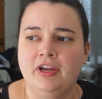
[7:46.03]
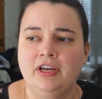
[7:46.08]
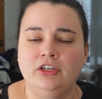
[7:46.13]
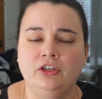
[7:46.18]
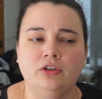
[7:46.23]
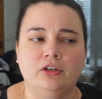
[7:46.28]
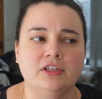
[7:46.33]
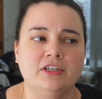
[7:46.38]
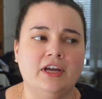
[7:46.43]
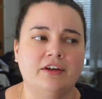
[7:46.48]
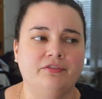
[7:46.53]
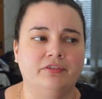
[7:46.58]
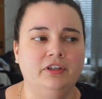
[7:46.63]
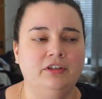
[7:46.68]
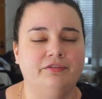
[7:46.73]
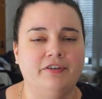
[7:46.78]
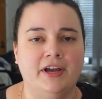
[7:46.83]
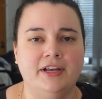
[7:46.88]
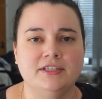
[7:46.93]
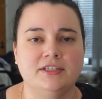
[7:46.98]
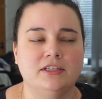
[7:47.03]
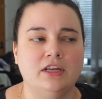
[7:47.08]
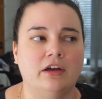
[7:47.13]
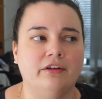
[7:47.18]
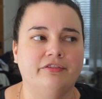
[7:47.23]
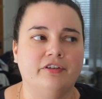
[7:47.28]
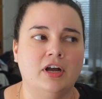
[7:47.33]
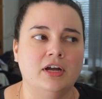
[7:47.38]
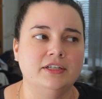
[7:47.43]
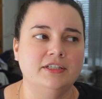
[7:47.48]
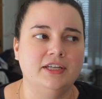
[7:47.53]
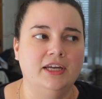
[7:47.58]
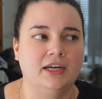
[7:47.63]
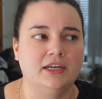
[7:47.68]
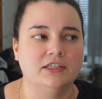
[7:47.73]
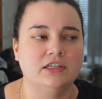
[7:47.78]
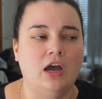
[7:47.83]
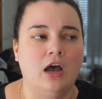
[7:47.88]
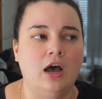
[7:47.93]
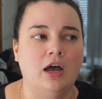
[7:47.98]
and you can definitely find stuff on
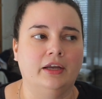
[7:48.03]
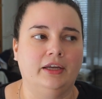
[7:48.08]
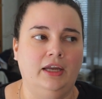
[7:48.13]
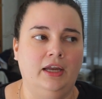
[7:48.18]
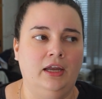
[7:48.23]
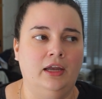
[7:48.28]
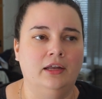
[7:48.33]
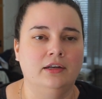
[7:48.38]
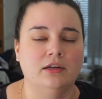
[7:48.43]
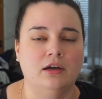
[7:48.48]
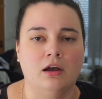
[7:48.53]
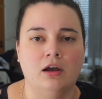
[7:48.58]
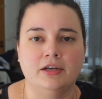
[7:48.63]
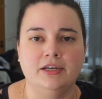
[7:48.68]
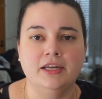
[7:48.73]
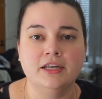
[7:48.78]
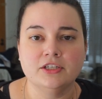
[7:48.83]
TikTok and on